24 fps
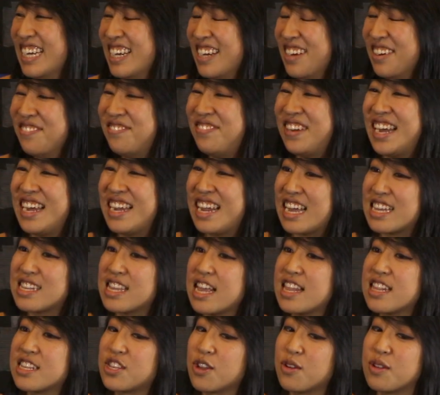But yes,
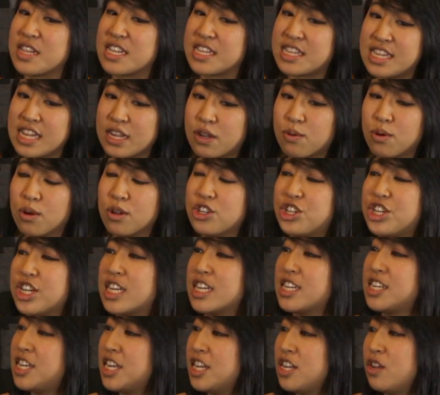and so in the sequel, she
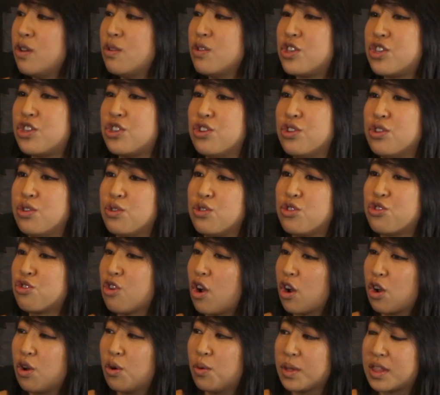continues to
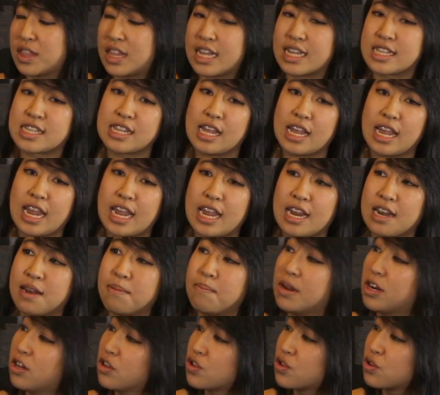struggle with things in
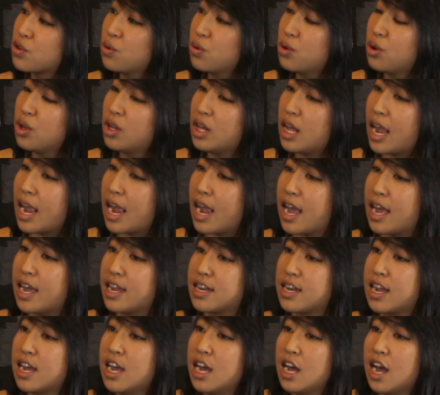middle school, and
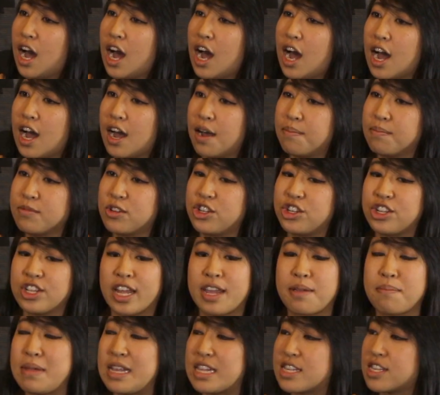she like
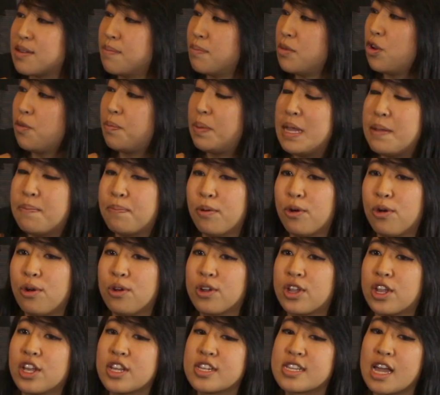meets some new people,
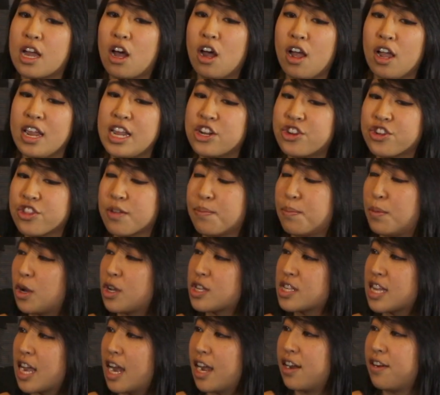because each of the books
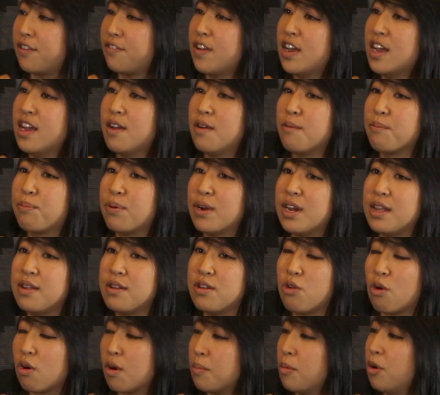kind of pretty
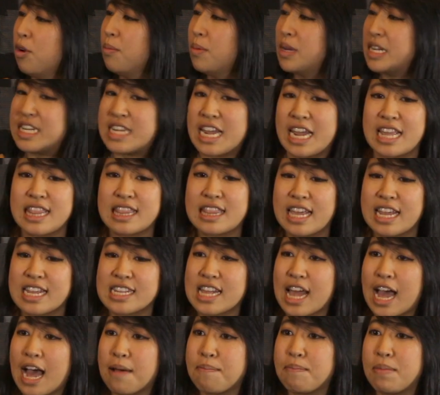normal, mundane things
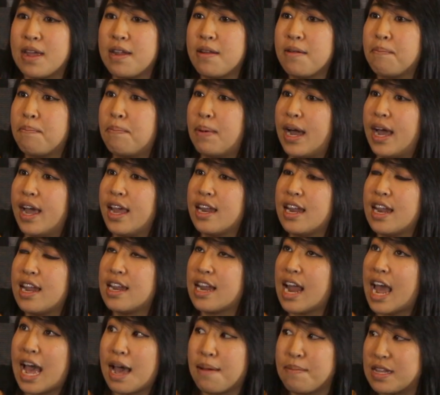happen, but in
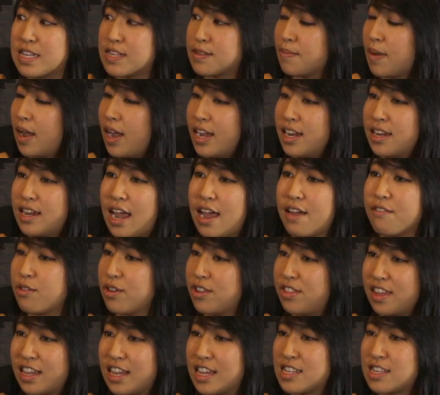Abby's mind,
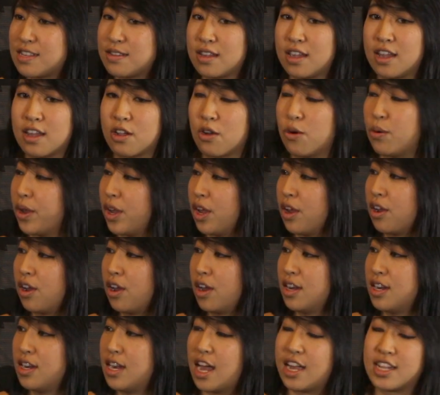everything is going
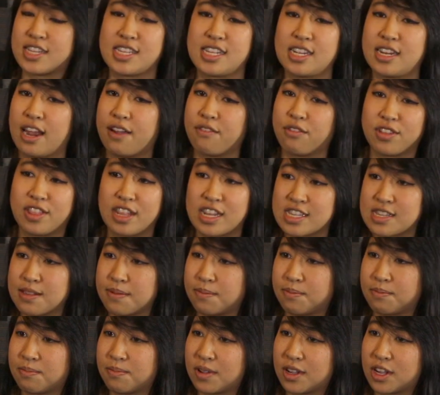nuts and everything
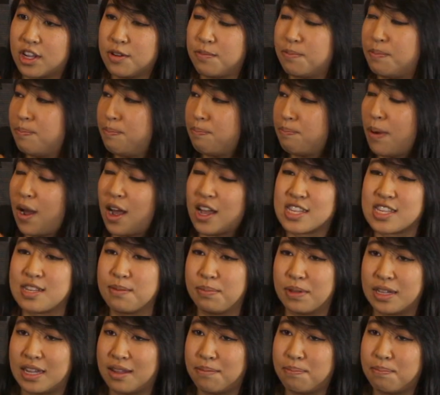could
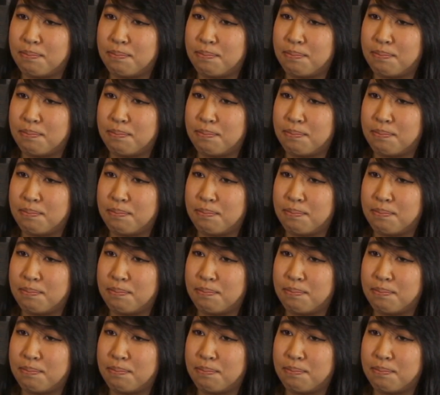possibly